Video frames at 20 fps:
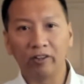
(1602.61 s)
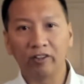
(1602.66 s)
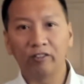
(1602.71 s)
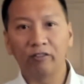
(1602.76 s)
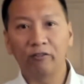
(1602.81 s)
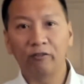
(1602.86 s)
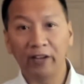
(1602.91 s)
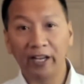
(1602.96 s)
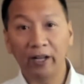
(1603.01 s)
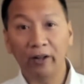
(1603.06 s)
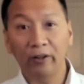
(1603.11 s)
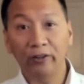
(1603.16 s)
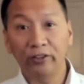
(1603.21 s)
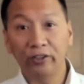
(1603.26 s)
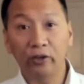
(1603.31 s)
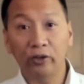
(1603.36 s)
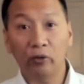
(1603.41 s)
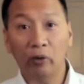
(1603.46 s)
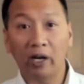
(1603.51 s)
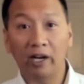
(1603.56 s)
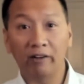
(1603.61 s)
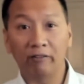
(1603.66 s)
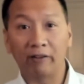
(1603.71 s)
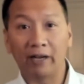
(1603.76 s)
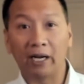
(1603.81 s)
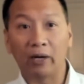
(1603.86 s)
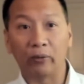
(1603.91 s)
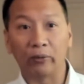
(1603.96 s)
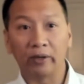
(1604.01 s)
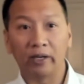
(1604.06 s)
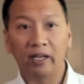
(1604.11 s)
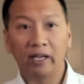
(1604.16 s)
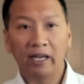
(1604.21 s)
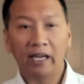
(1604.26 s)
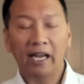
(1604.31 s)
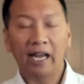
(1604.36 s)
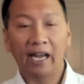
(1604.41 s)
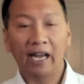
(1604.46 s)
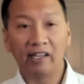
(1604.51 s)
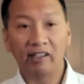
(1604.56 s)
fail to drive out
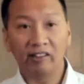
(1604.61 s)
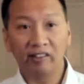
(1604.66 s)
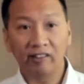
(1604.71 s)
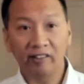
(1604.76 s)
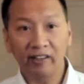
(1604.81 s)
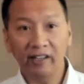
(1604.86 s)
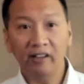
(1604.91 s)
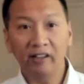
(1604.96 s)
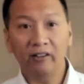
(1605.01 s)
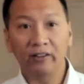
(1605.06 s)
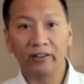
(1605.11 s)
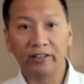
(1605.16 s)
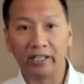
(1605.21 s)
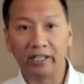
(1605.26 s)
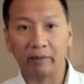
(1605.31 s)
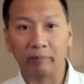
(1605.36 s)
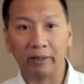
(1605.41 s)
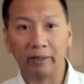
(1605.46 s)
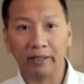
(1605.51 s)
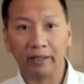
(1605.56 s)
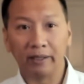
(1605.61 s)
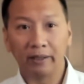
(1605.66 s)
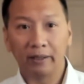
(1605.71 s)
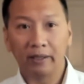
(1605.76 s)
a single demon